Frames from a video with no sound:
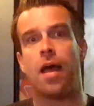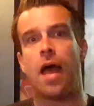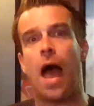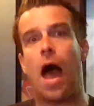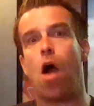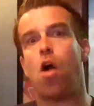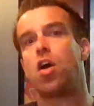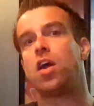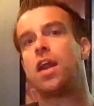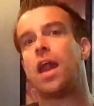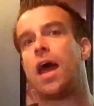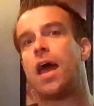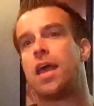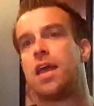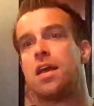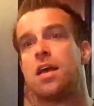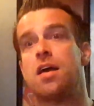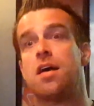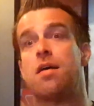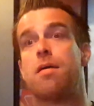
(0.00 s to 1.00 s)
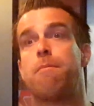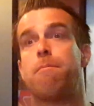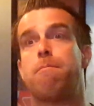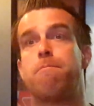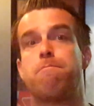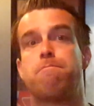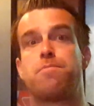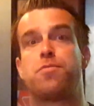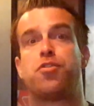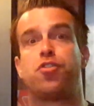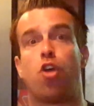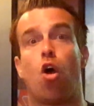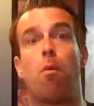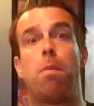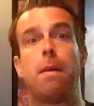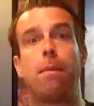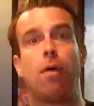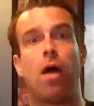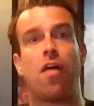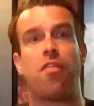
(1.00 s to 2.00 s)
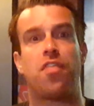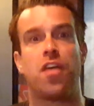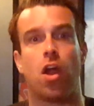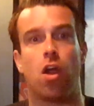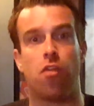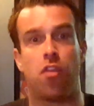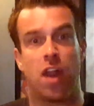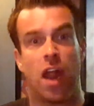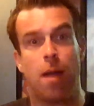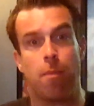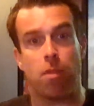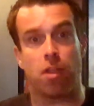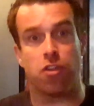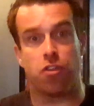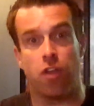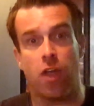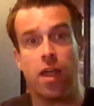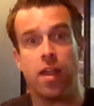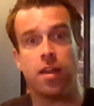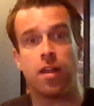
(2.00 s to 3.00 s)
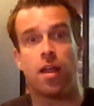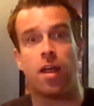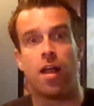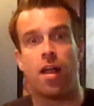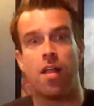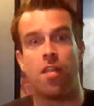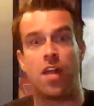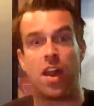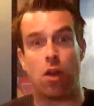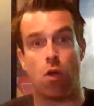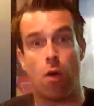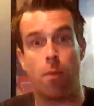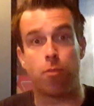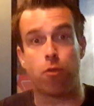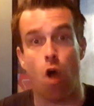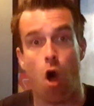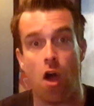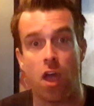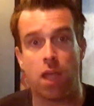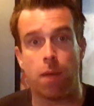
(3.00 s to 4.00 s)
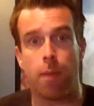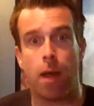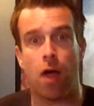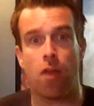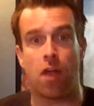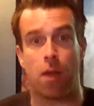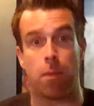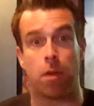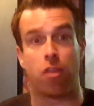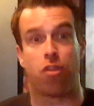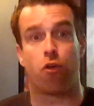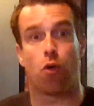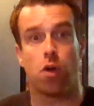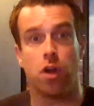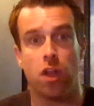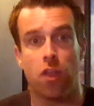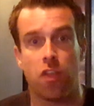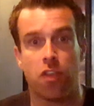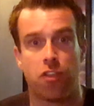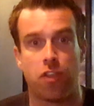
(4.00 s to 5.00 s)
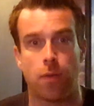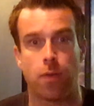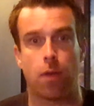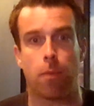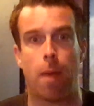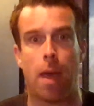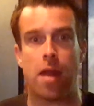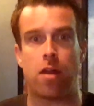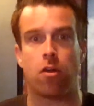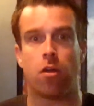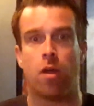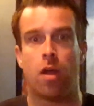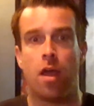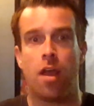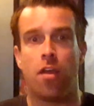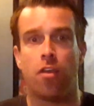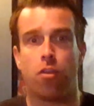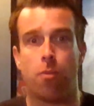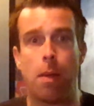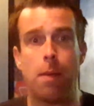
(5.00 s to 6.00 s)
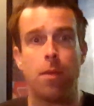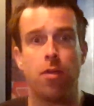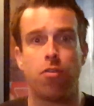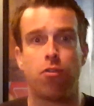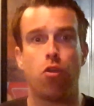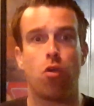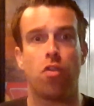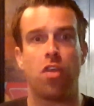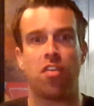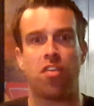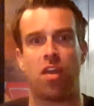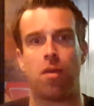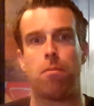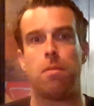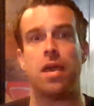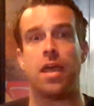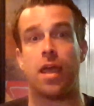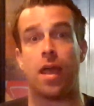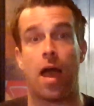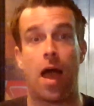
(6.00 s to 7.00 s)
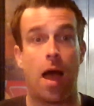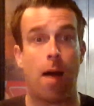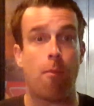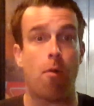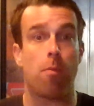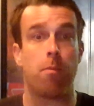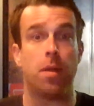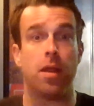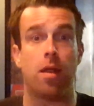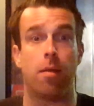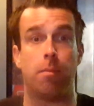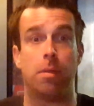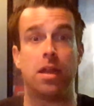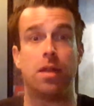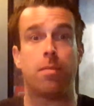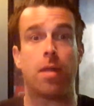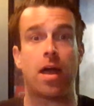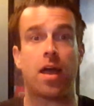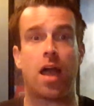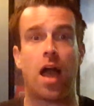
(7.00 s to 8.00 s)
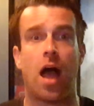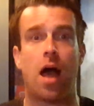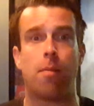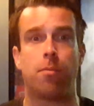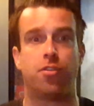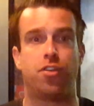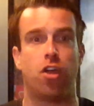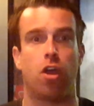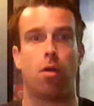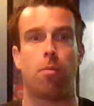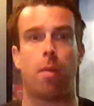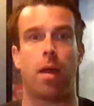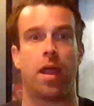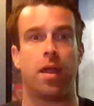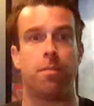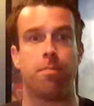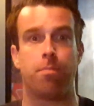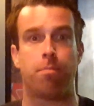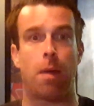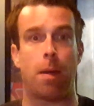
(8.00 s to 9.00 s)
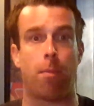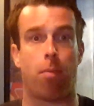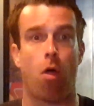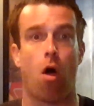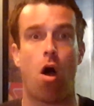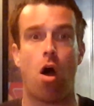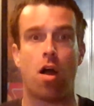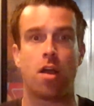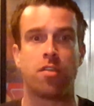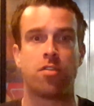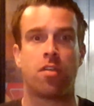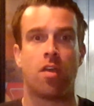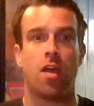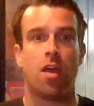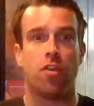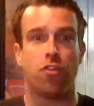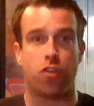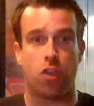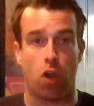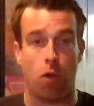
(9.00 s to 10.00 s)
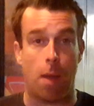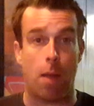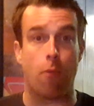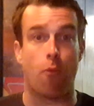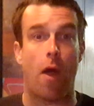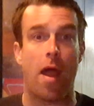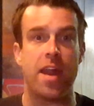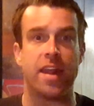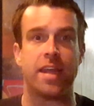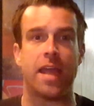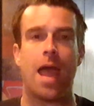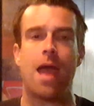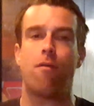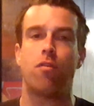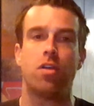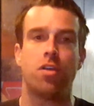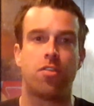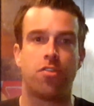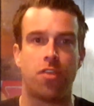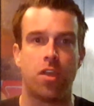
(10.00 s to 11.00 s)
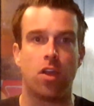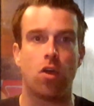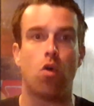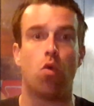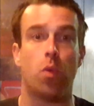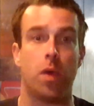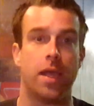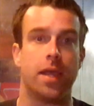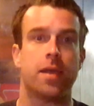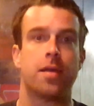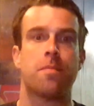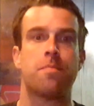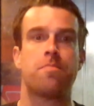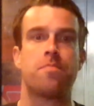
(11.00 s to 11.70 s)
How can I show people out there that I'm legit, that I know I'm talking about, that I'm an authority on the subject matter. So maybe it's doing things like me. I'm on medium.com sharing my blogs, sharing my writing every single week.